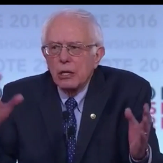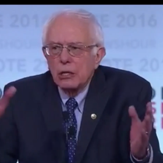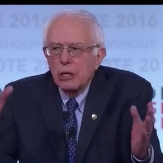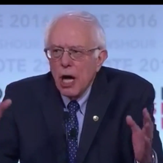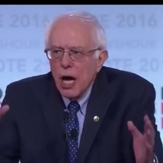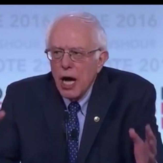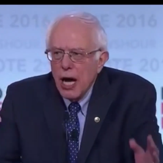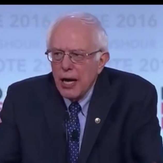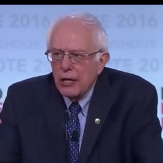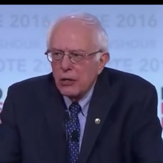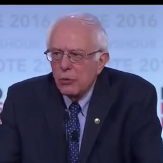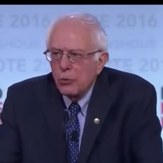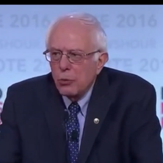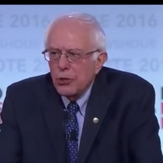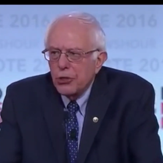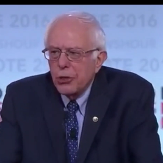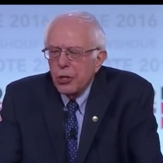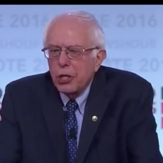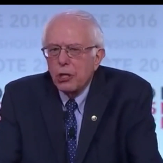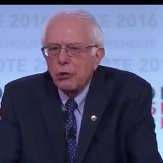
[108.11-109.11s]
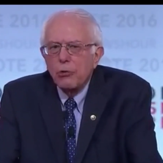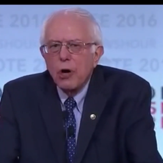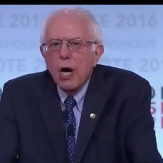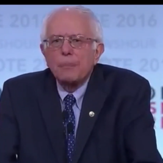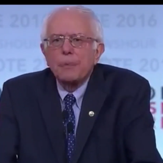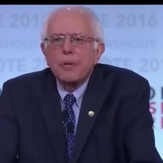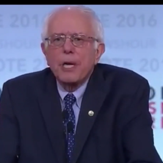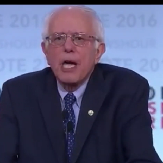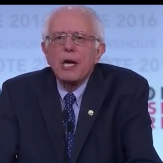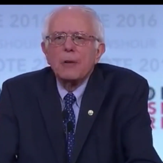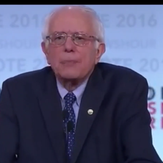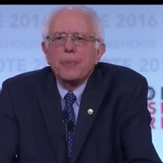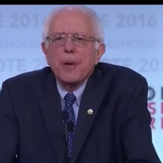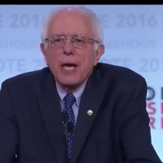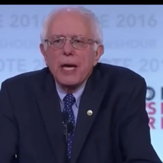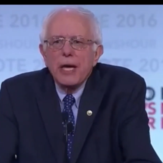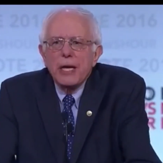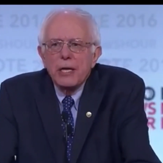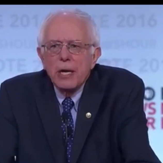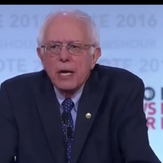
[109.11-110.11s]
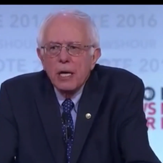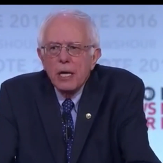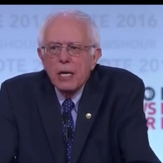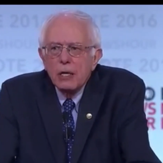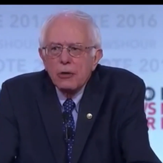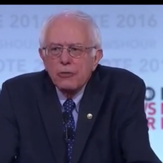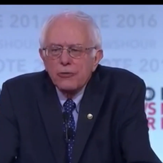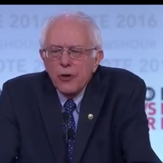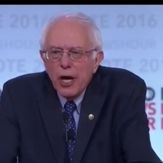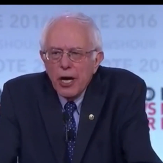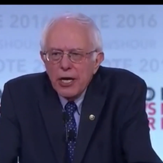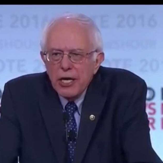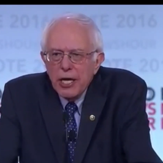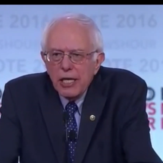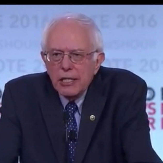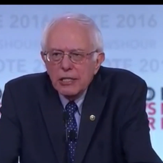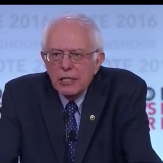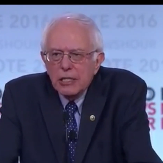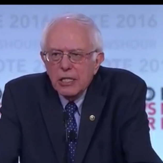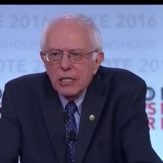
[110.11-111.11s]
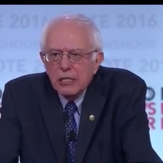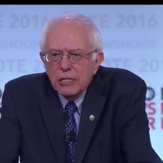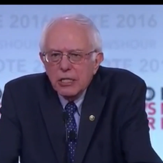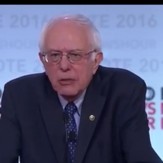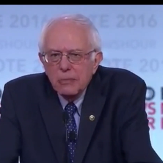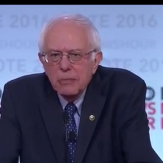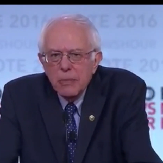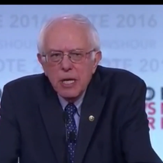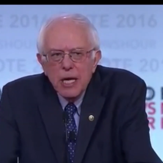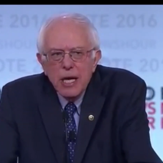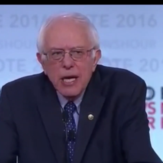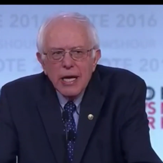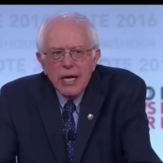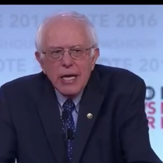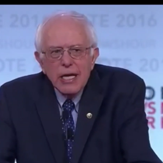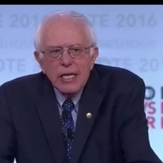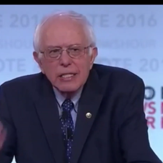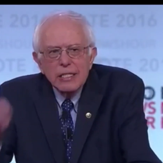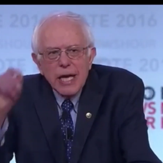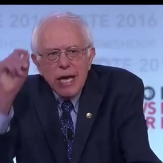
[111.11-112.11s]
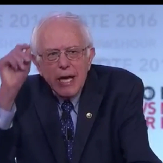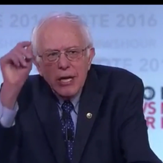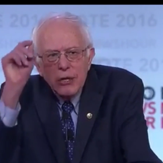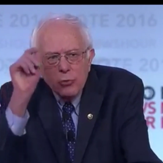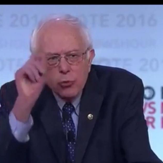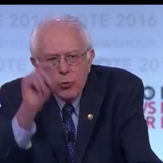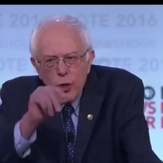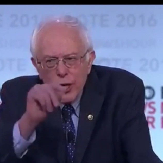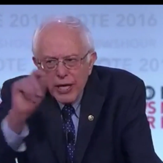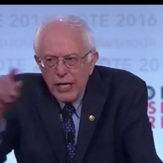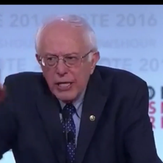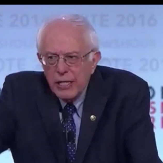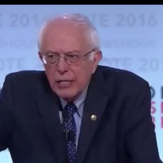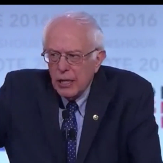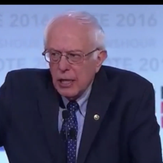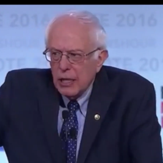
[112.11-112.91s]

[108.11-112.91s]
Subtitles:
Aligned with a corrupt campaign finance system is a rigged